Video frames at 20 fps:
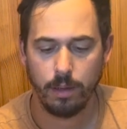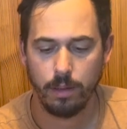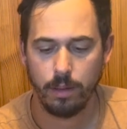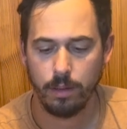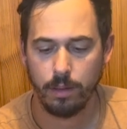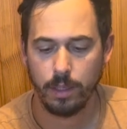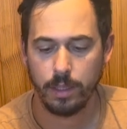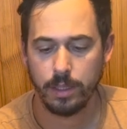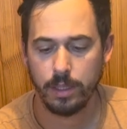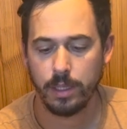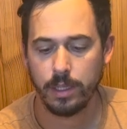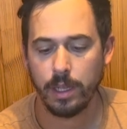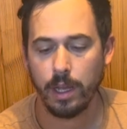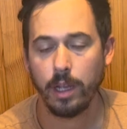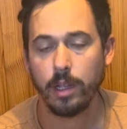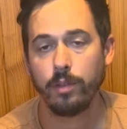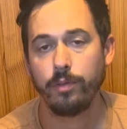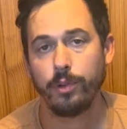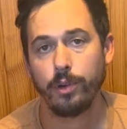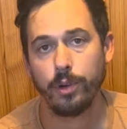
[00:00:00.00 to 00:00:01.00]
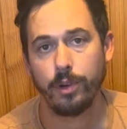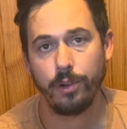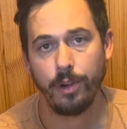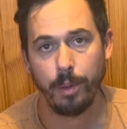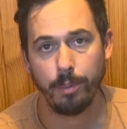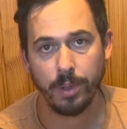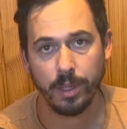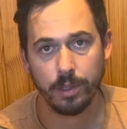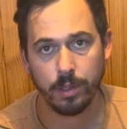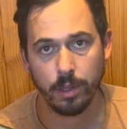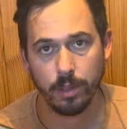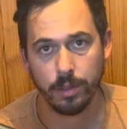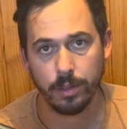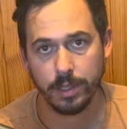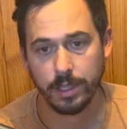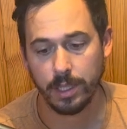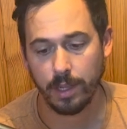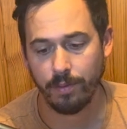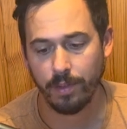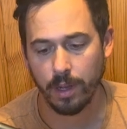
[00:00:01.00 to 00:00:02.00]
is designed for Remington
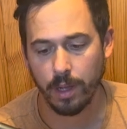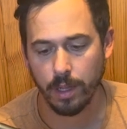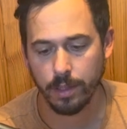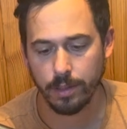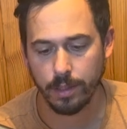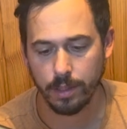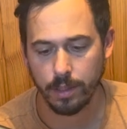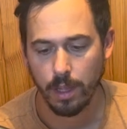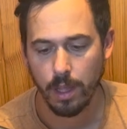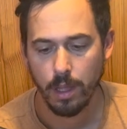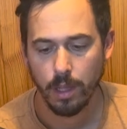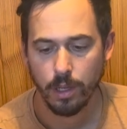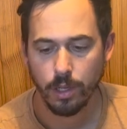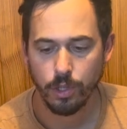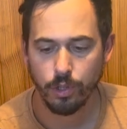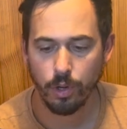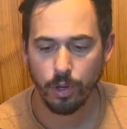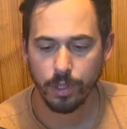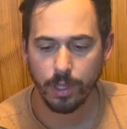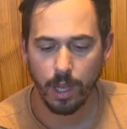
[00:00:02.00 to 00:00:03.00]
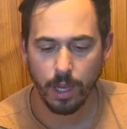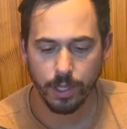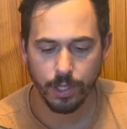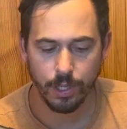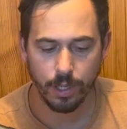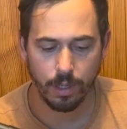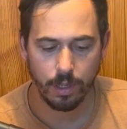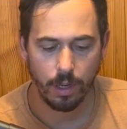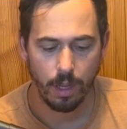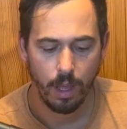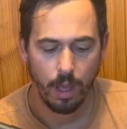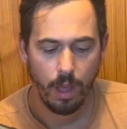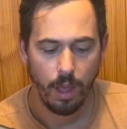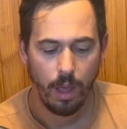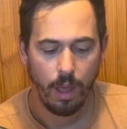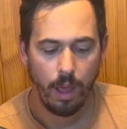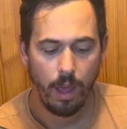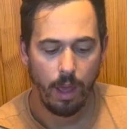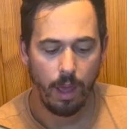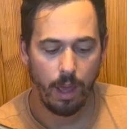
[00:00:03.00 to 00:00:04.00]
700 short action.
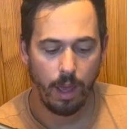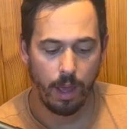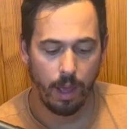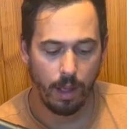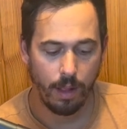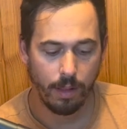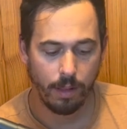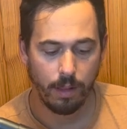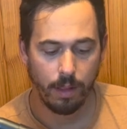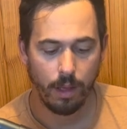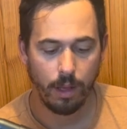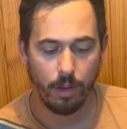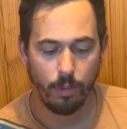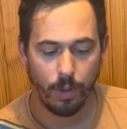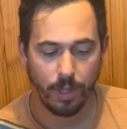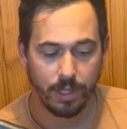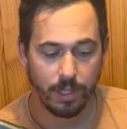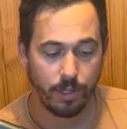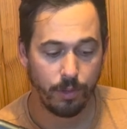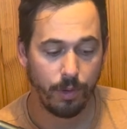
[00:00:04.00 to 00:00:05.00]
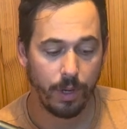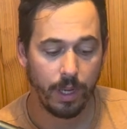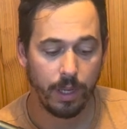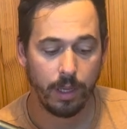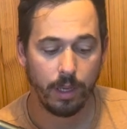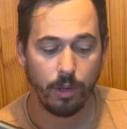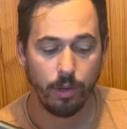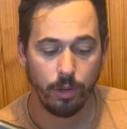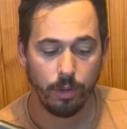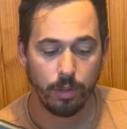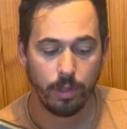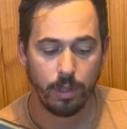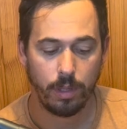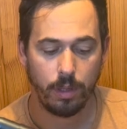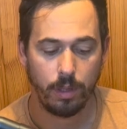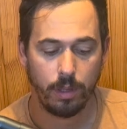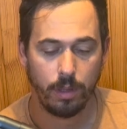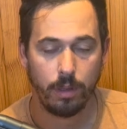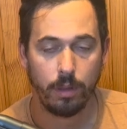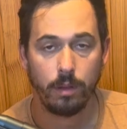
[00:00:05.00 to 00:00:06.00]
And what is really good,
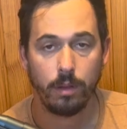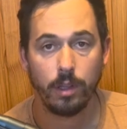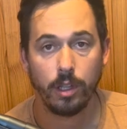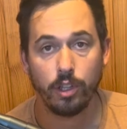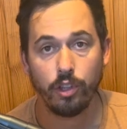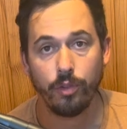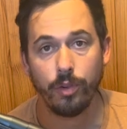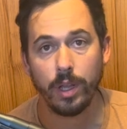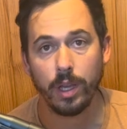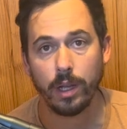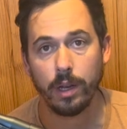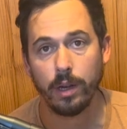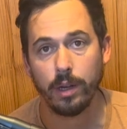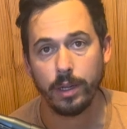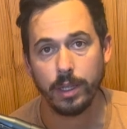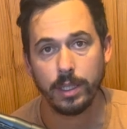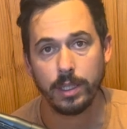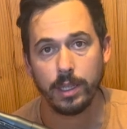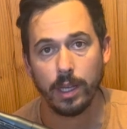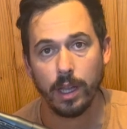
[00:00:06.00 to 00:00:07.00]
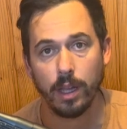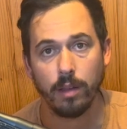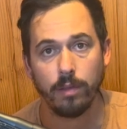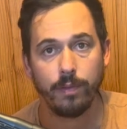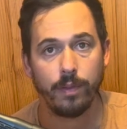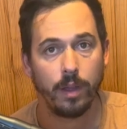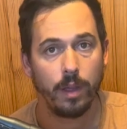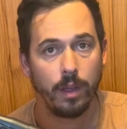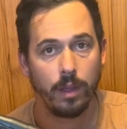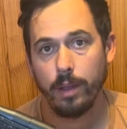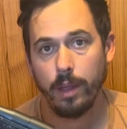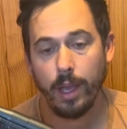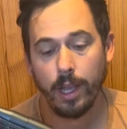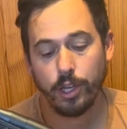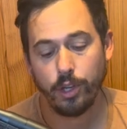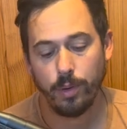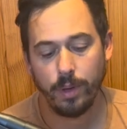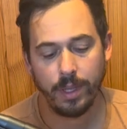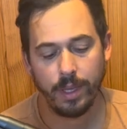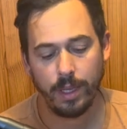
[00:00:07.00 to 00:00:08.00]
the trigger itself,
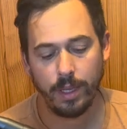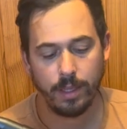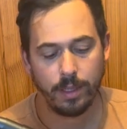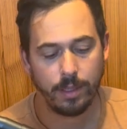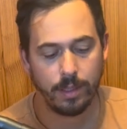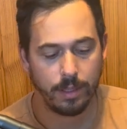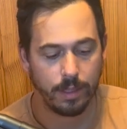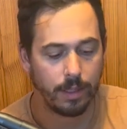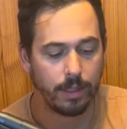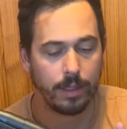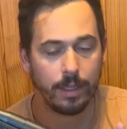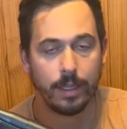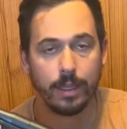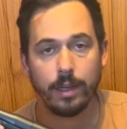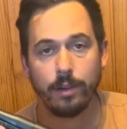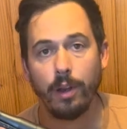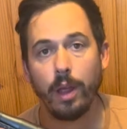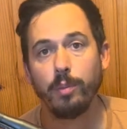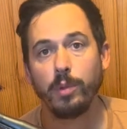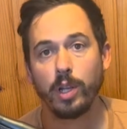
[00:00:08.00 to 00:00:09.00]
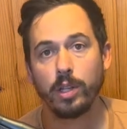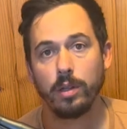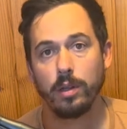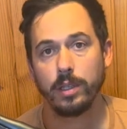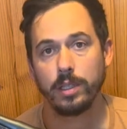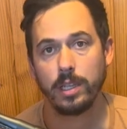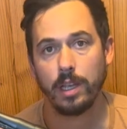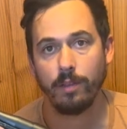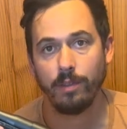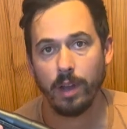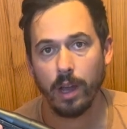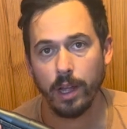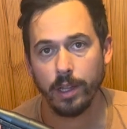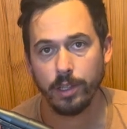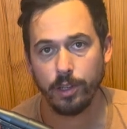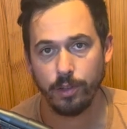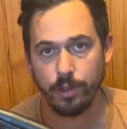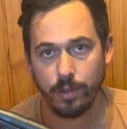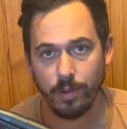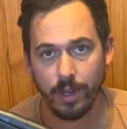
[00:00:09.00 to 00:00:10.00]
actually it's the Remington
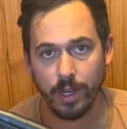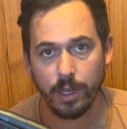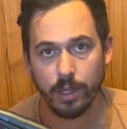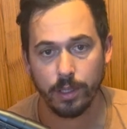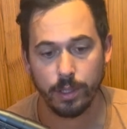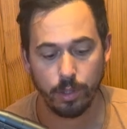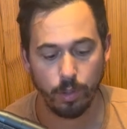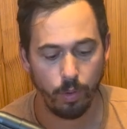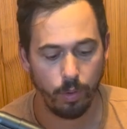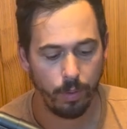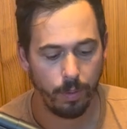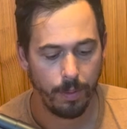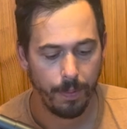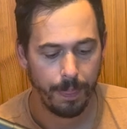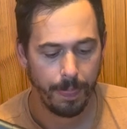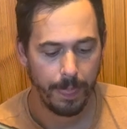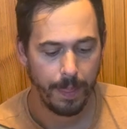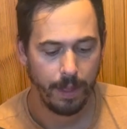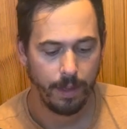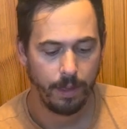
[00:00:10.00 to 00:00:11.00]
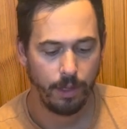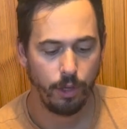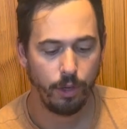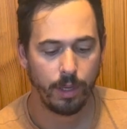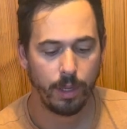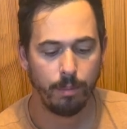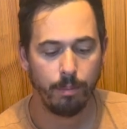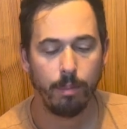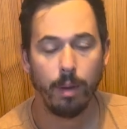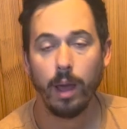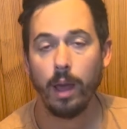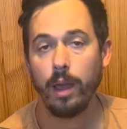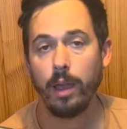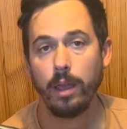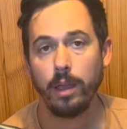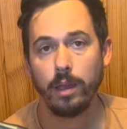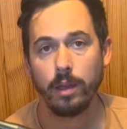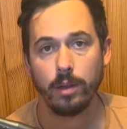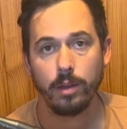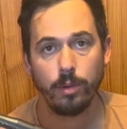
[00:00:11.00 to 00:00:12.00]
700 trigger, so you can buy
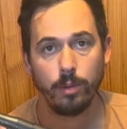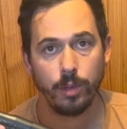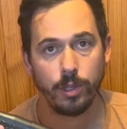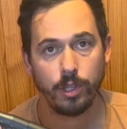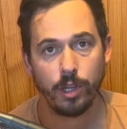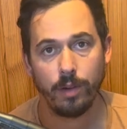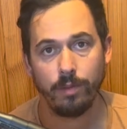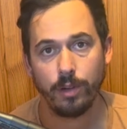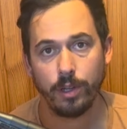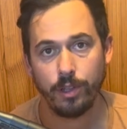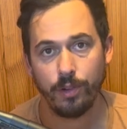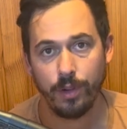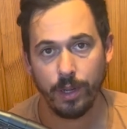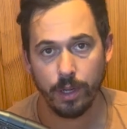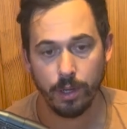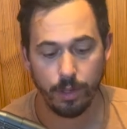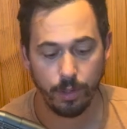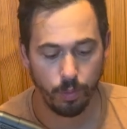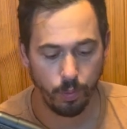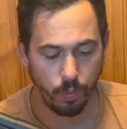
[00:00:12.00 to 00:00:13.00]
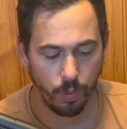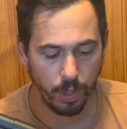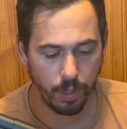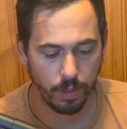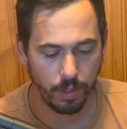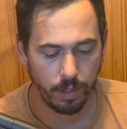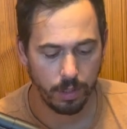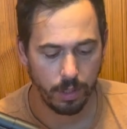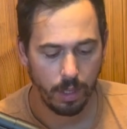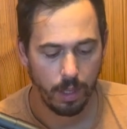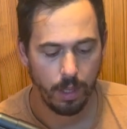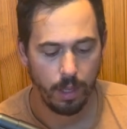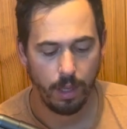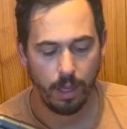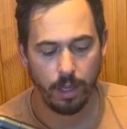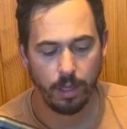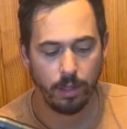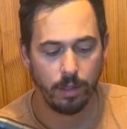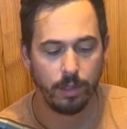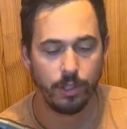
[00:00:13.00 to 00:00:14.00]
whichever trigger you want
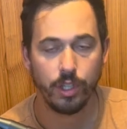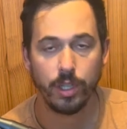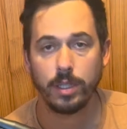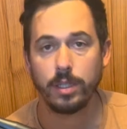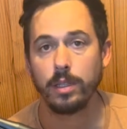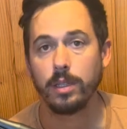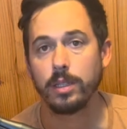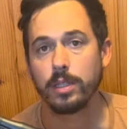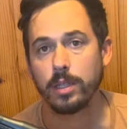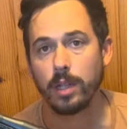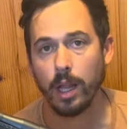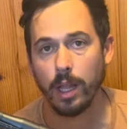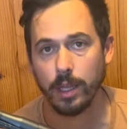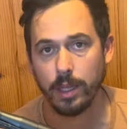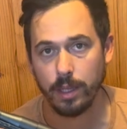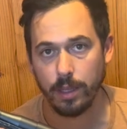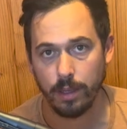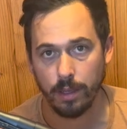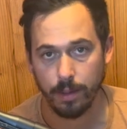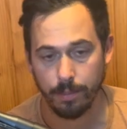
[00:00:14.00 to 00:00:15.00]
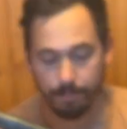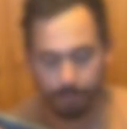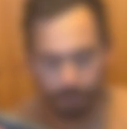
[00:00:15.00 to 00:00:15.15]
and just install it here.